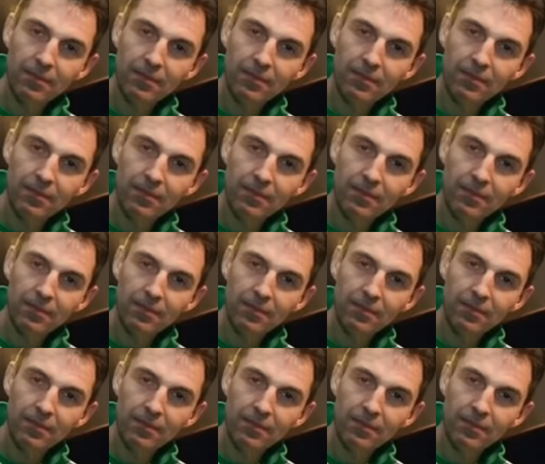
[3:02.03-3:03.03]

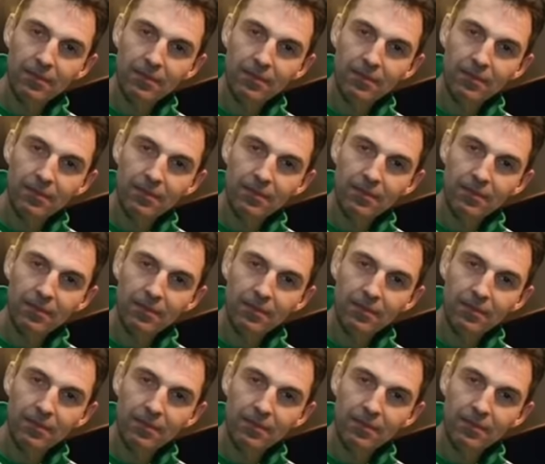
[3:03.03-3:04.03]

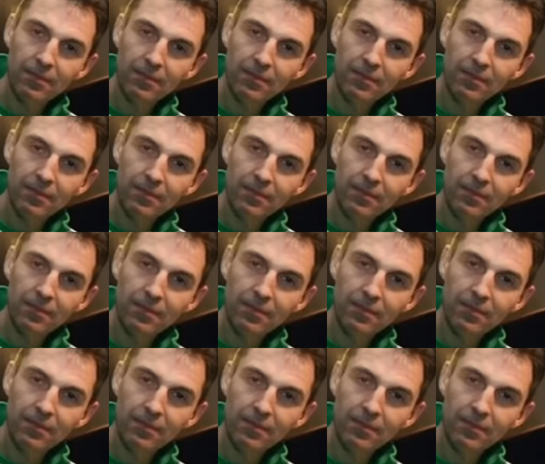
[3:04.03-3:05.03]

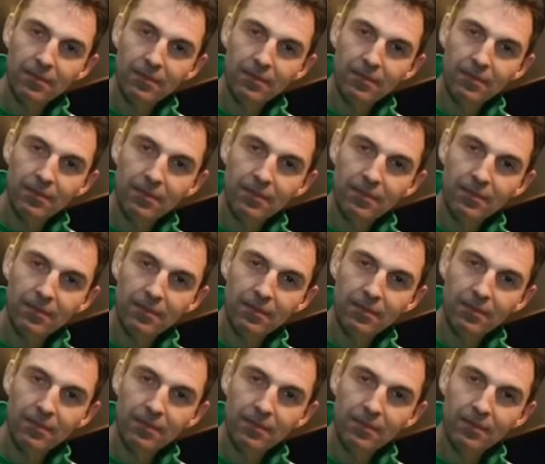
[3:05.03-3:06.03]

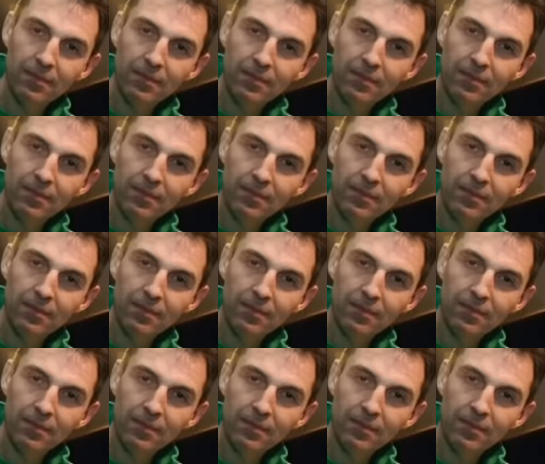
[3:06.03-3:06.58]
(silent)